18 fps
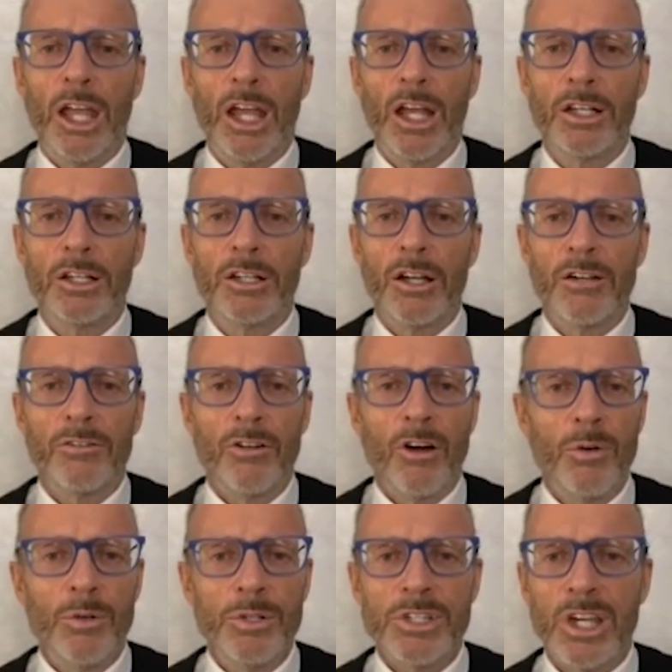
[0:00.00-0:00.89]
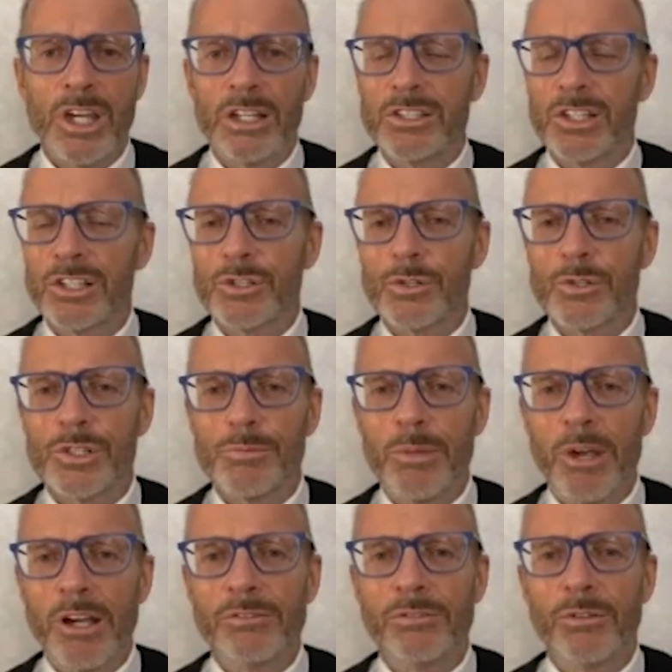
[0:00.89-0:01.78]
and I've always had such
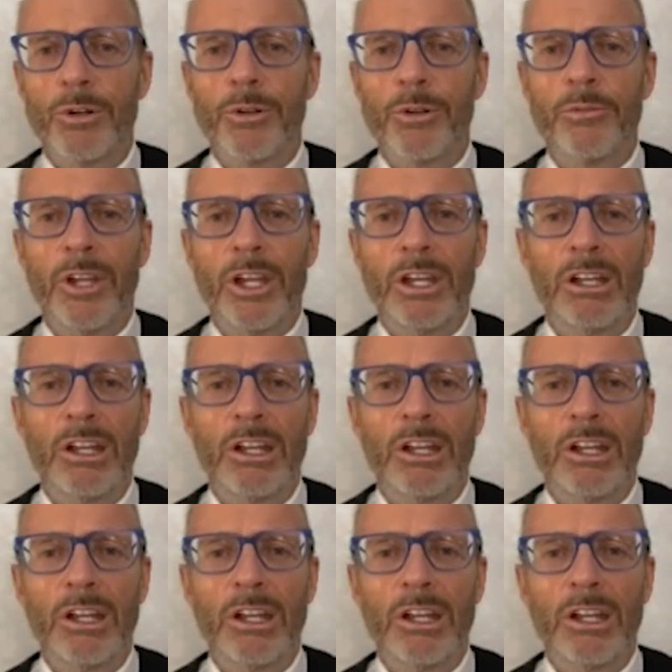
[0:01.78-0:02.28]
respect for them.